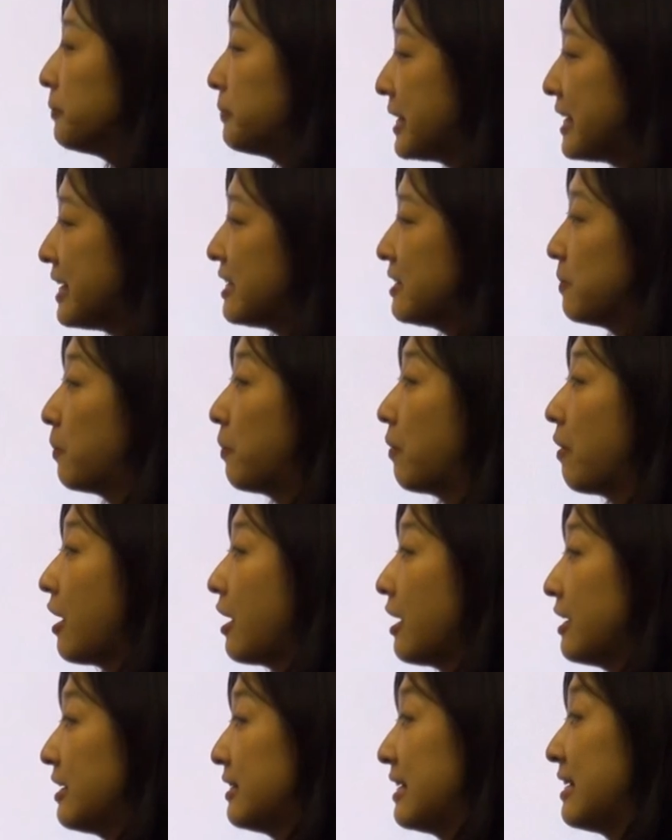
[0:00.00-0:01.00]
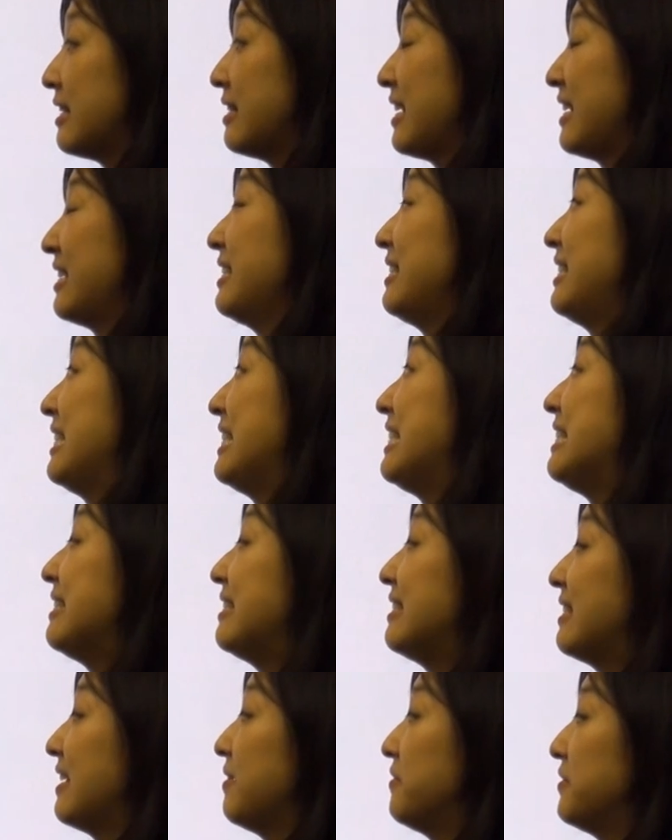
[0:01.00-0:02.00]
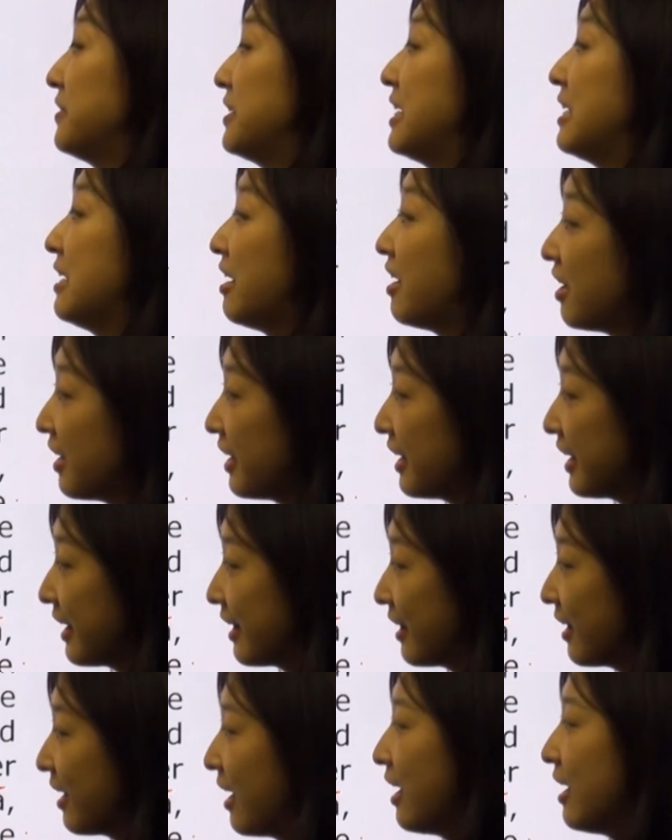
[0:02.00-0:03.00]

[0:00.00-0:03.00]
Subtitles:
Peace Prize in 1979.